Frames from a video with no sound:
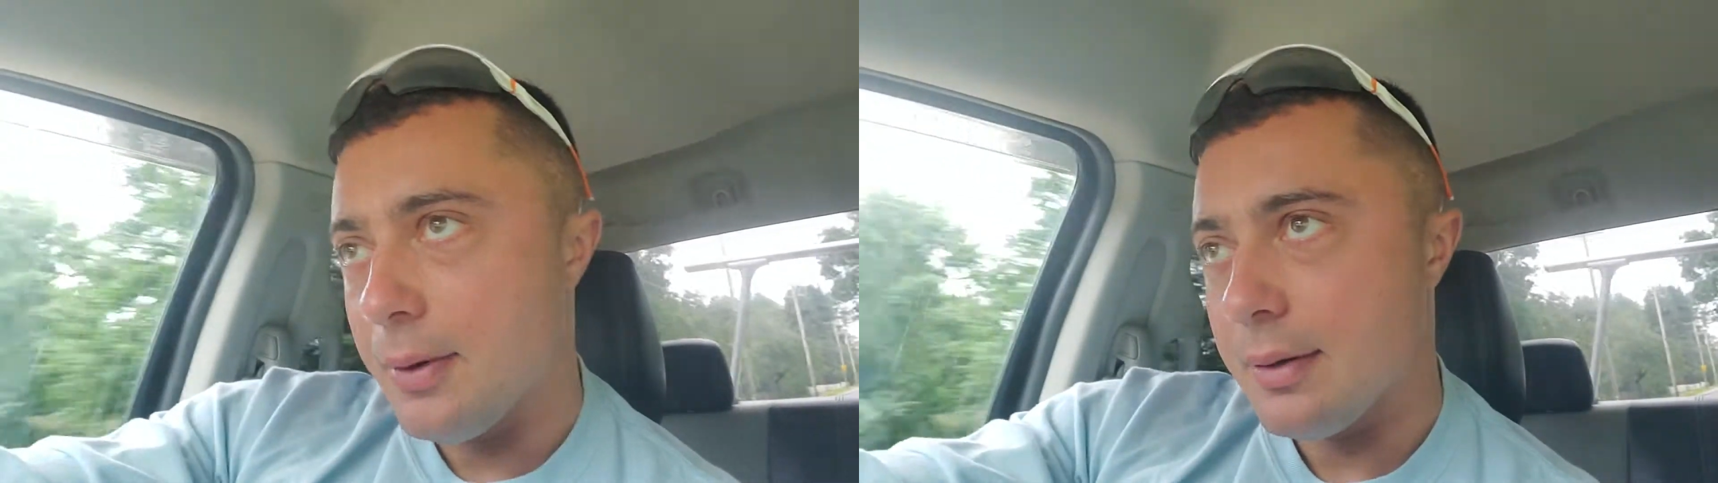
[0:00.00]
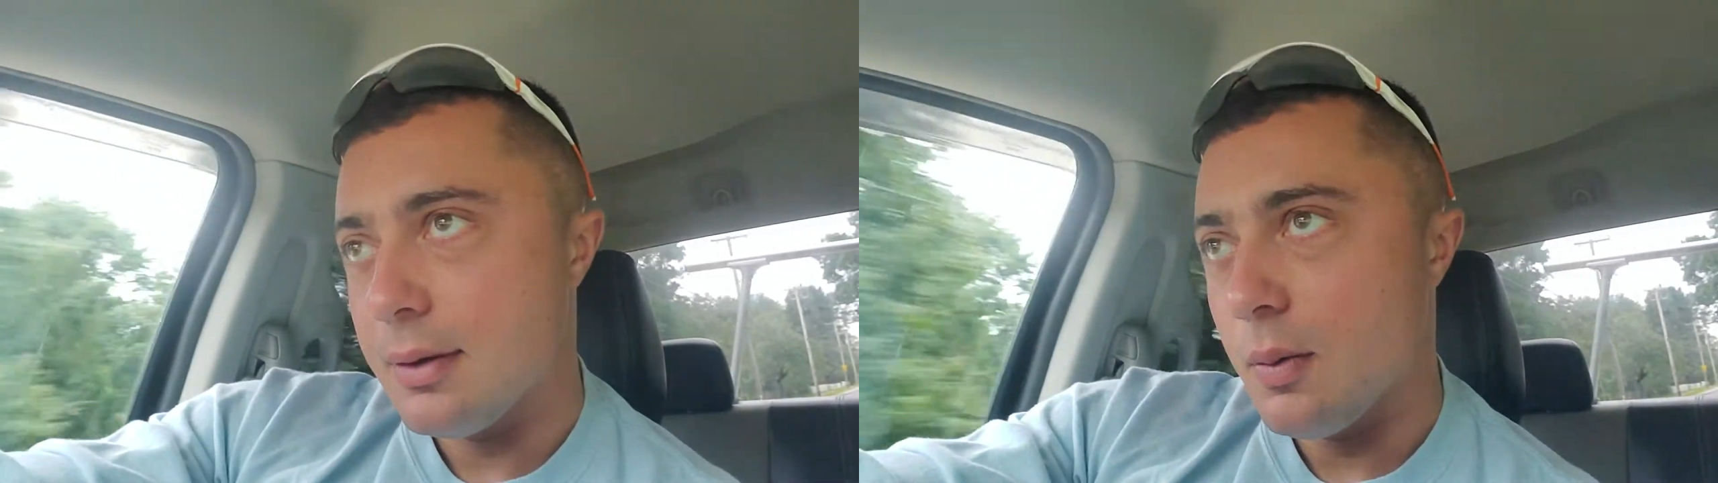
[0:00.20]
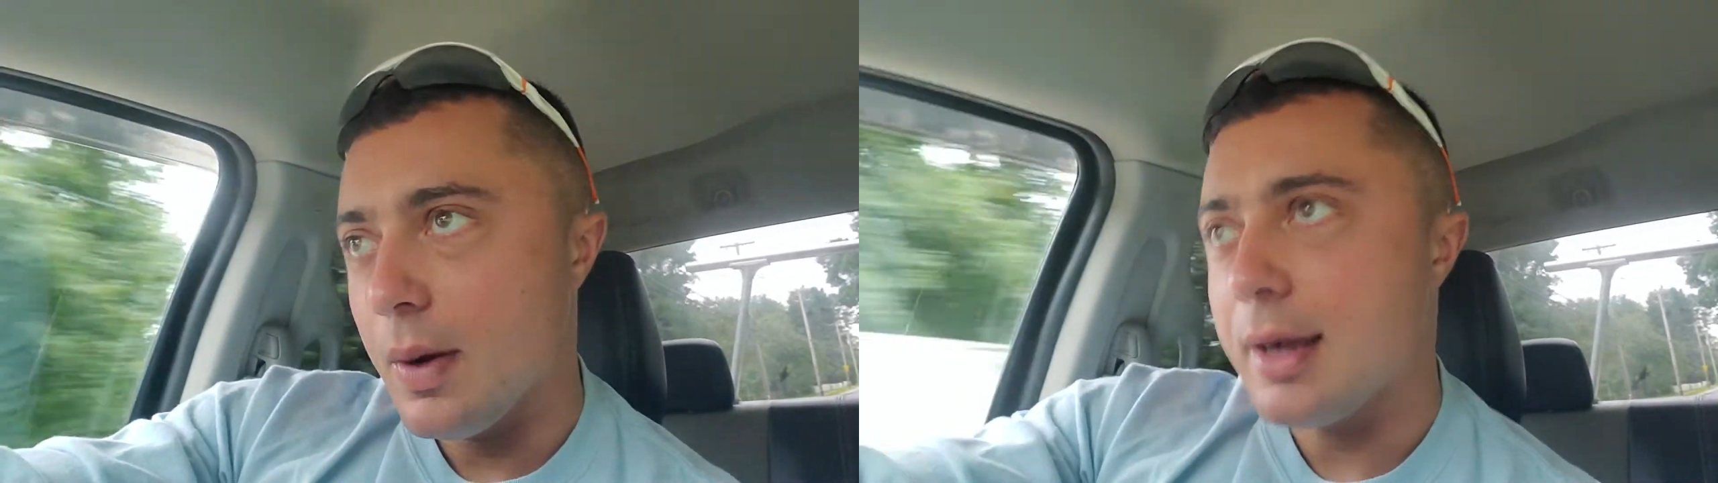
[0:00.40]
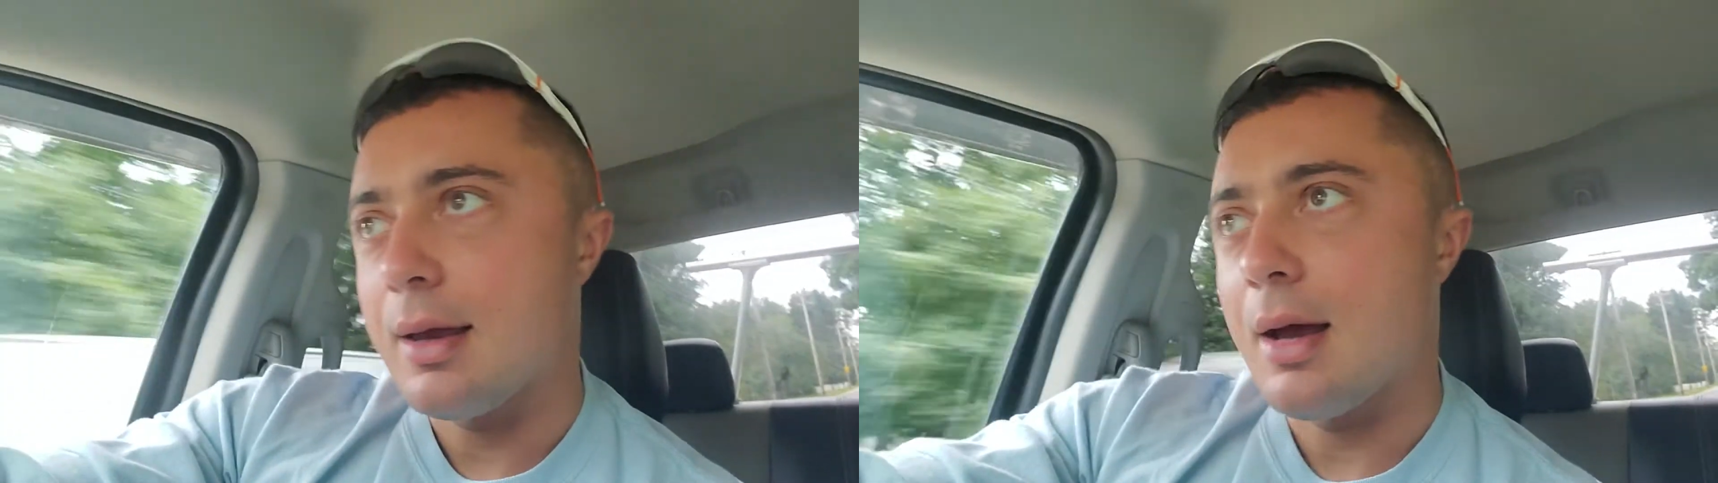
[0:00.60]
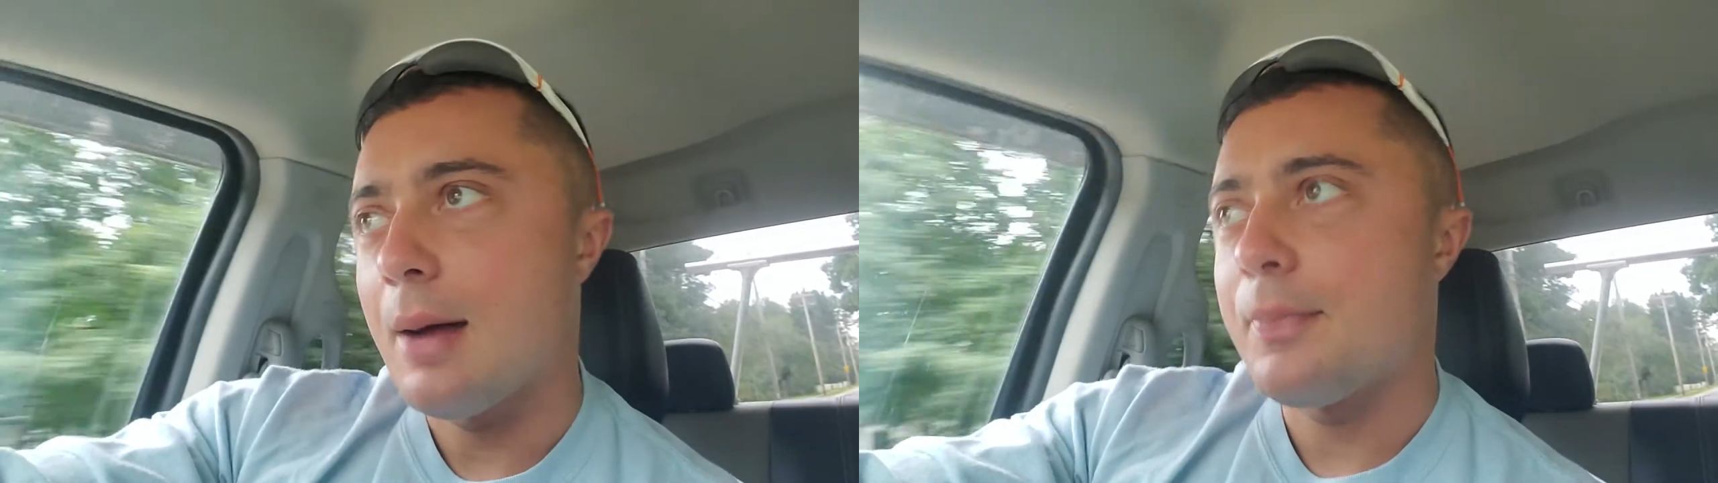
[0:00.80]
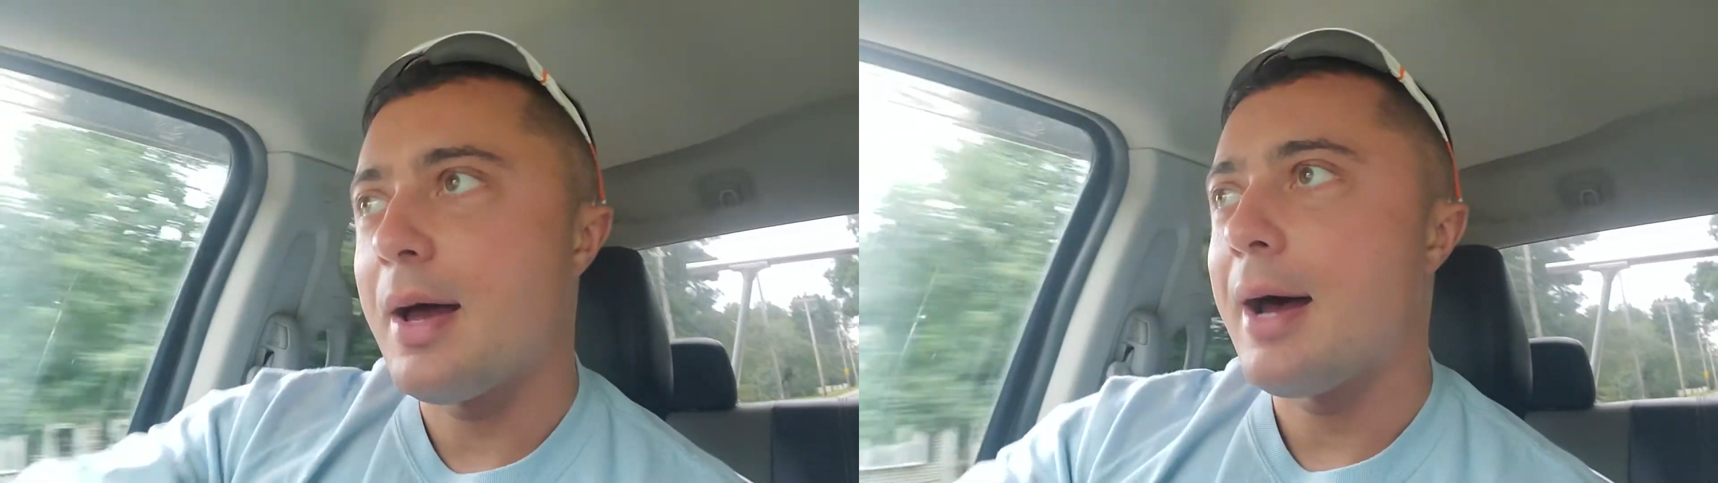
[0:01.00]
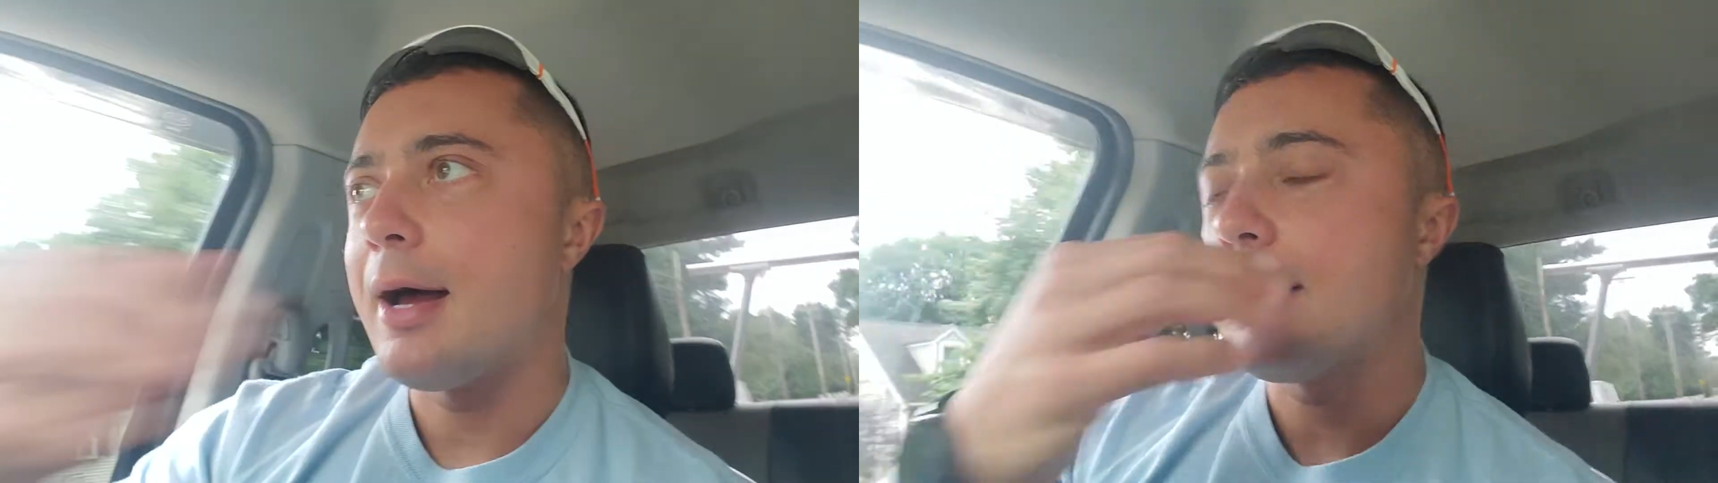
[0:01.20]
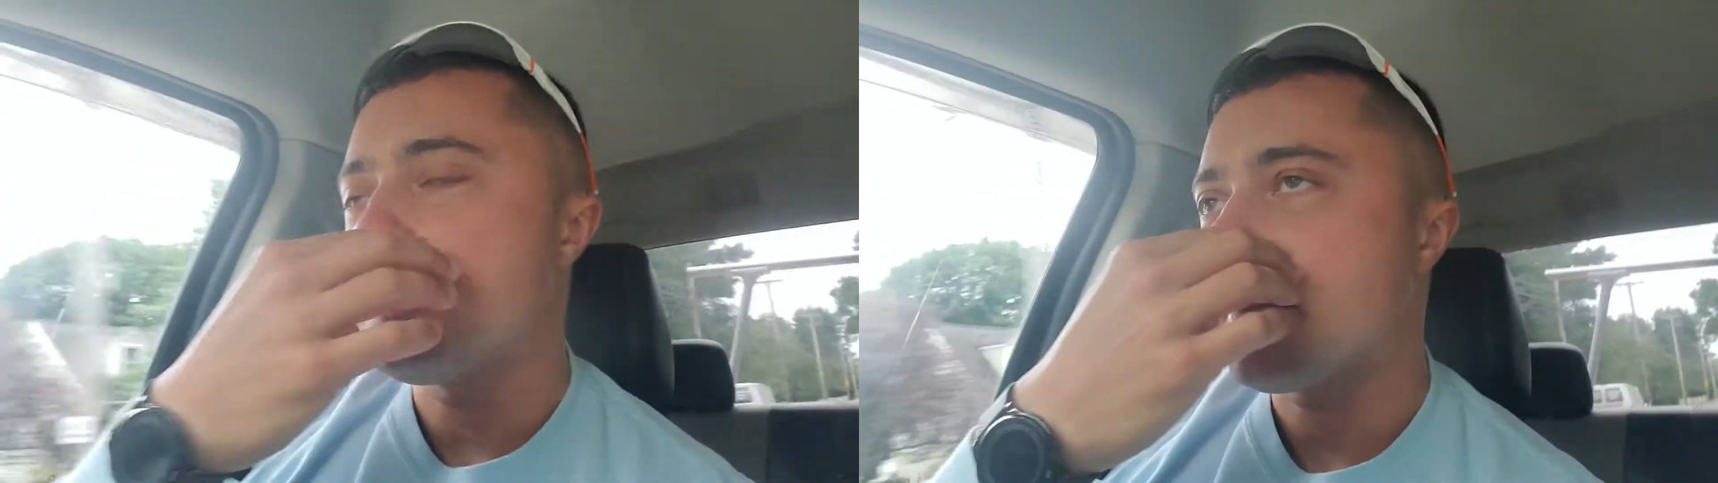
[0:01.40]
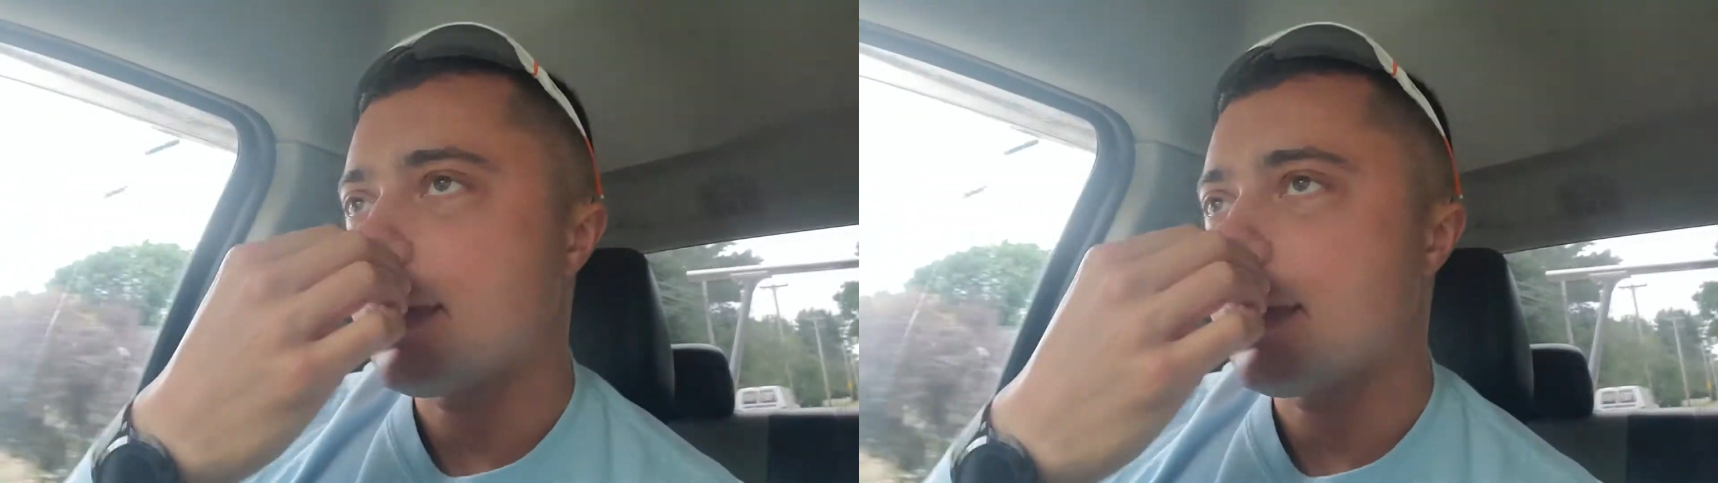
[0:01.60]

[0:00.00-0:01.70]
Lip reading: been waking up at